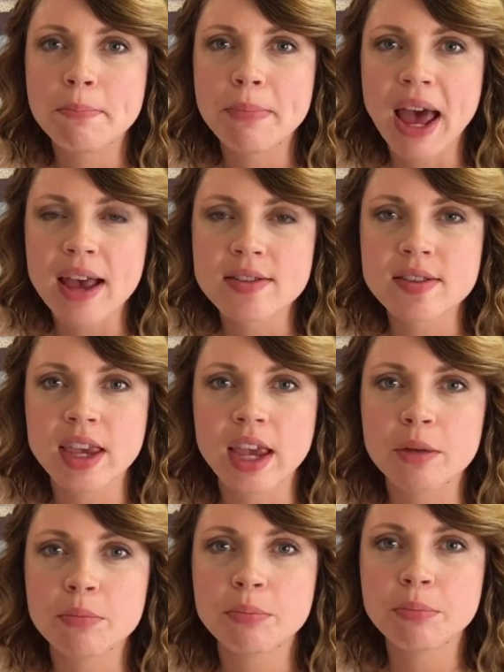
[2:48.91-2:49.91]
Basket
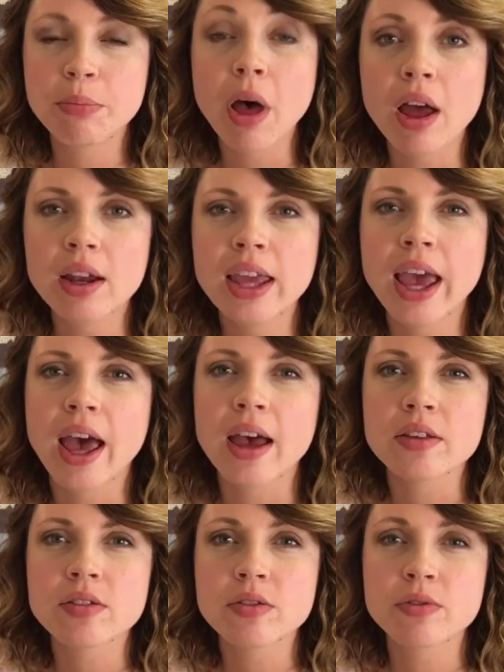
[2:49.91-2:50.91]

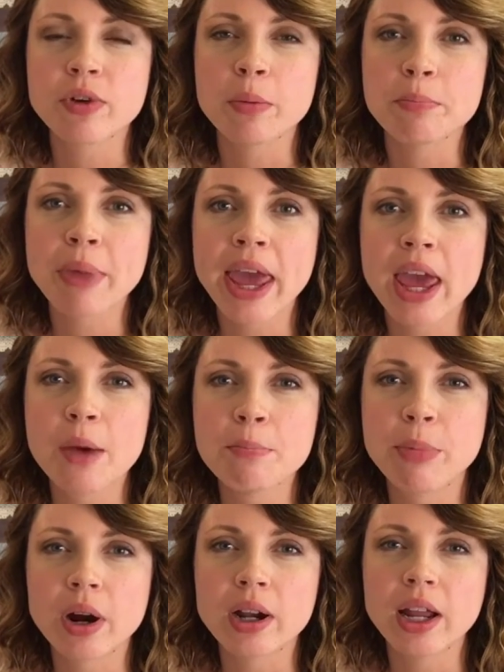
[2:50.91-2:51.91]
podcasts from Pam
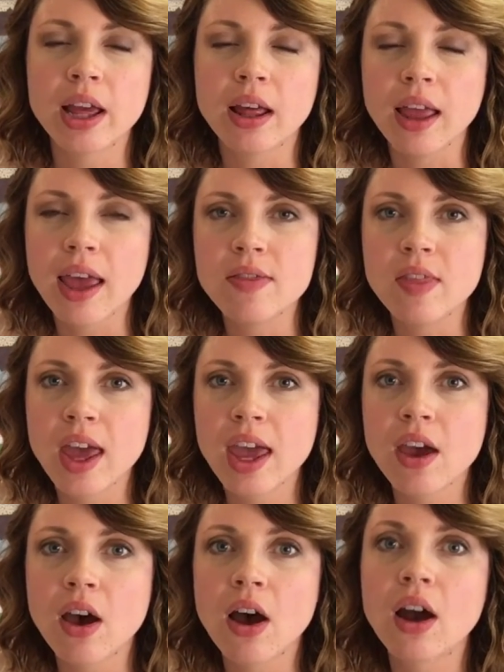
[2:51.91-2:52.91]
Barnhill, and
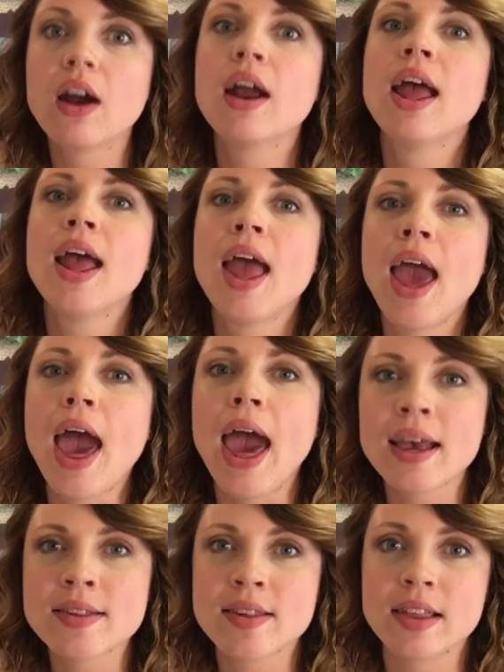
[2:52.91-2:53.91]
they are
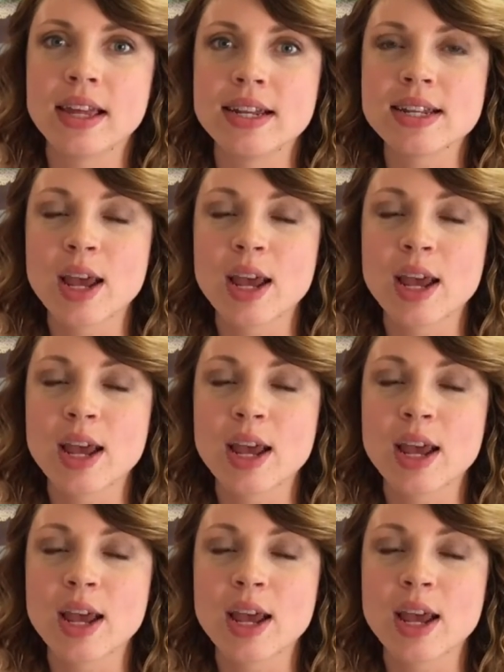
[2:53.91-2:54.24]
excellent.